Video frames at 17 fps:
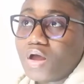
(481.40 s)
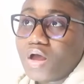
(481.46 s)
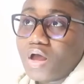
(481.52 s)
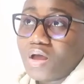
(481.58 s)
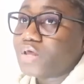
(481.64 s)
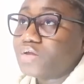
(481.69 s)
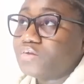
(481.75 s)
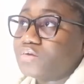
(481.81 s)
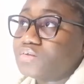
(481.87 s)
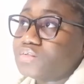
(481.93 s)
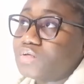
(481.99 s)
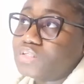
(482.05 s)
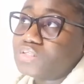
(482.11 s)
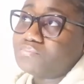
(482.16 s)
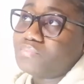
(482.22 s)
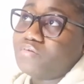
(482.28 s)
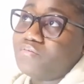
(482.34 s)
I just sent
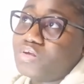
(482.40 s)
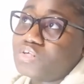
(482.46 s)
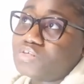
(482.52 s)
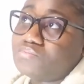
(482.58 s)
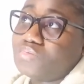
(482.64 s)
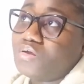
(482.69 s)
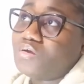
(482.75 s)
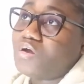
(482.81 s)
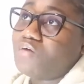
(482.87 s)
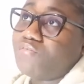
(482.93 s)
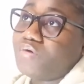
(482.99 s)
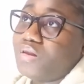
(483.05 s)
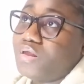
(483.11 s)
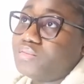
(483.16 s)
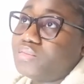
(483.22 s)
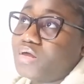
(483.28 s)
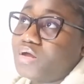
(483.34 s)
in my resume, cover
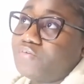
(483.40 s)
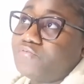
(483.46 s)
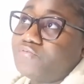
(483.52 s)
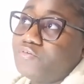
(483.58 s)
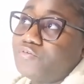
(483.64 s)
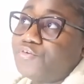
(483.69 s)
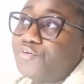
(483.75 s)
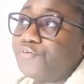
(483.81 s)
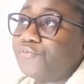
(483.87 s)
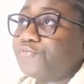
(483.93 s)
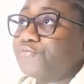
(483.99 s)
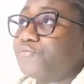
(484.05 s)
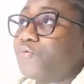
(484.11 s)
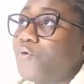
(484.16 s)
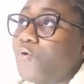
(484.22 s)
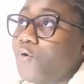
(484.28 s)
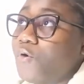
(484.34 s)
letter, filled the whole
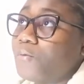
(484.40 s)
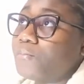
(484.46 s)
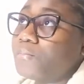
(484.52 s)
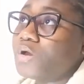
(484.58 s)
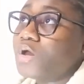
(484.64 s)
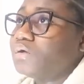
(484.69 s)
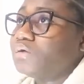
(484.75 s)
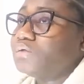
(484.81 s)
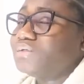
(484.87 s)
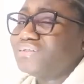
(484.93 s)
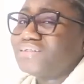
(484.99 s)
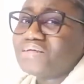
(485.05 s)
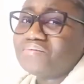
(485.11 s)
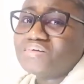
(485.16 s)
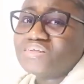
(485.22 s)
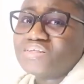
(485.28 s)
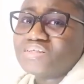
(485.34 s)
form. That
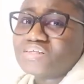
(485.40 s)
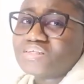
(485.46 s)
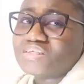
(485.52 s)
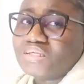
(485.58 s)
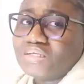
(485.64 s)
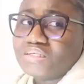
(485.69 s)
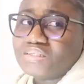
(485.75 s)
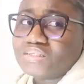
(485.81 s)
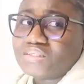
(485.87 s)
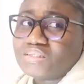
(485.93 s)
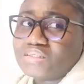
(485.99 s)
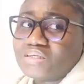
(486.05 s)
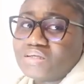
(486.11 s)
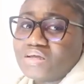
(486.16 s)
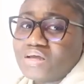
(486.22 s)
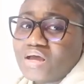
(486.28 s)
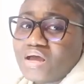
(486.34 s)
was just it.
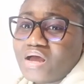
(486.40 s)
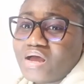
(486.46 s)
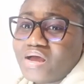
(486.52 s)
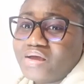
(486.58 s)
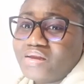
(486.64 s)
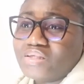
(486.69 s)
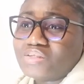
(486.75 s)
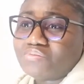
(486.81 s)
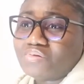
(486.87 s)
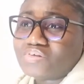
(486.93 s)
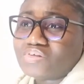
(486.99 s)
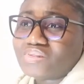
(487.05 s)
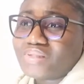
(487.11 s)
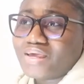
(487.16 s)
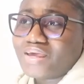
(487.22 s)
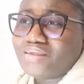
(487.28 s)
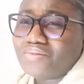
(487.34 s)
And it was
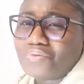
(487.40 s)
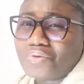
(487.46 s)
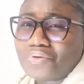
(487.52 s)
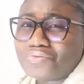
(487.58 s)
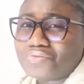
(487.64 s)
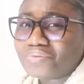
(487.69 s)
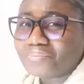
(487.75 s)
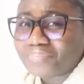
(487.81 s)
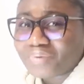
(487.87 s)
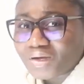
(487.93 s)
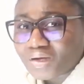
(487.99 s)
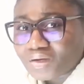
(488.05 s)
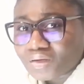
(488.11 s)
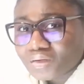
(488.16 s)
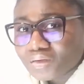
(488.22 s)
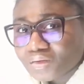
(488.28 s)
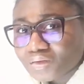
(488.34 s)
like in October.
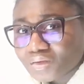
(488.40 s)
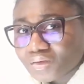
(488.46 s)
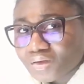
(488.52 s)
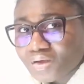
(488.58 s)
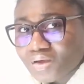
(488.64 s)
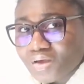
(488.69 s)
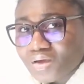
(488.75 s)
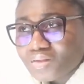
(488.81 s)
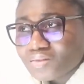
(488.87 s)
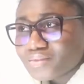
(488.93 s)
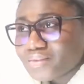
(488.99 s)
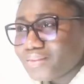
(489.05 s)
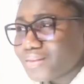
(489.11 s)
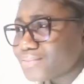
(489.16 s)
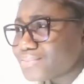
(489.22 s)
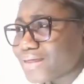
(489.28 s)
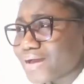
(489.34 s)

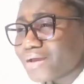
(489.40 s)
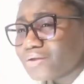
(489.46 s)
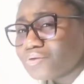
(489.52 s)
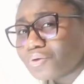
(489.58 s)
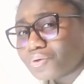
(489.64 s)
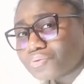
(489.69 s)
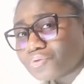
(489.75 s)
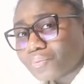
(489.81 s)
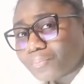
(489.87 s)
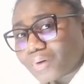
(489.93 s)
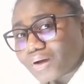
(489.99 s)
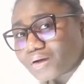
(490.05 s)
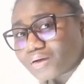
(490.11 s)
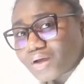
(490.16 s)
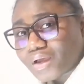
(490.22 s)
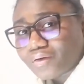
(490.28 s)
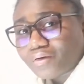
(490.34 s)
Later in October
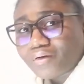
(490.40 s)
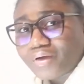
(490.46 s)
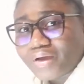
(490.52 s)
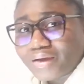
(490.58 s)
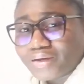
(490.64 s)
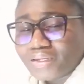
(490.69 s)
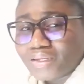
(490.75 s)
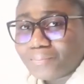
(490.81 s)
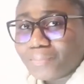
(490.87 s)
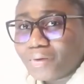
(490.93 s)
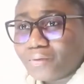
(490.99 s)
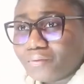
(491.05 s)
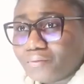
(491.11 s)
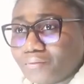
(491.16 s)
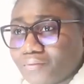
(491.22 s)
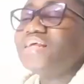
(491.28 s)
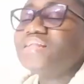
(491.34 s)
I got an
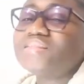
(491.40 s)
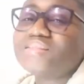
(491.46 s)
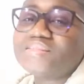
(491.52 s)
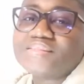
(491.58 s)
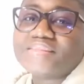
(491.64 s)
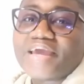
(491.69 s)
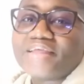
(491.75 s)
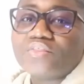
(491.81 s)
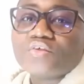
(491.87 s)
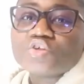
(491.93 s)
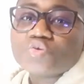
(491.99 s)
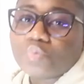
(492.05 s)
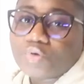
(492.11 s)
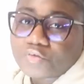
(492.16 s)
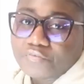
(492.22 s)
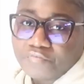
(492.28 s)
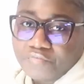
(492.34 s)
email. I thought it
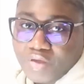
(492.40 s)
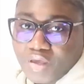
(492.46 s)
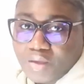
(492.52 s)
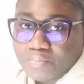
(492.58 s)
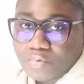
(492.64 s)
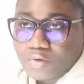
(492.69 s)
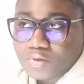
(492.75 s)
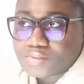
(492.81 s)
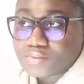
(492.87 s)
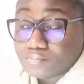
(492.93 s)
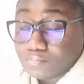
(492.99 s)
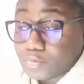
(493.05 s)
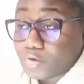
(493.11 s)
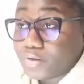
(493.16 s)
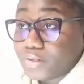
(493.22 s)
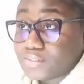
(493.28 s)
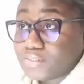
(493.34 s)
was fake because
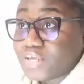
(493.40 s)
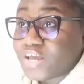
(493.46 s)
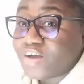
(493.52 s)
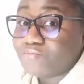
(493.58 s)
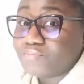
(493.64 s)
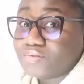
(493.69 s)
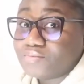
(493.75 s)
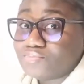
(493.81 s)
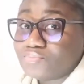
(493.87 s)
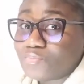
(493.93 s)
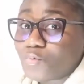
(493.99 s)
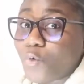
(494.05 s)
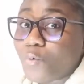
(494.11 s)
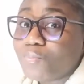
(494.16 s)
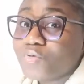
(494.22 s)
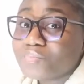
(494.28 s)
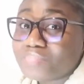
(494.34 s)
honestly I've
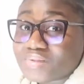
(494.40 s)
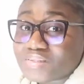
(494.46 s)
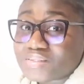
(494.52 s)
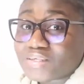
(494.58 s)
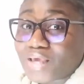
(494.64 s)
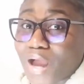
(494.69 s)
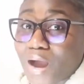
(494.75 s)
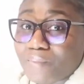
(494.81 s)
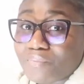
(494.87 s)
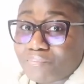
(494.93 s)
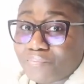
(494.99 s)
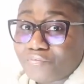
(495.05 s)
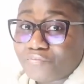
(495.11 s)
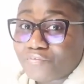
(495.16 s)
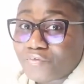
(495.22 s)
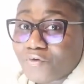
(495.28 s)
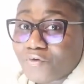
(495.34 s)
almost been scammed before.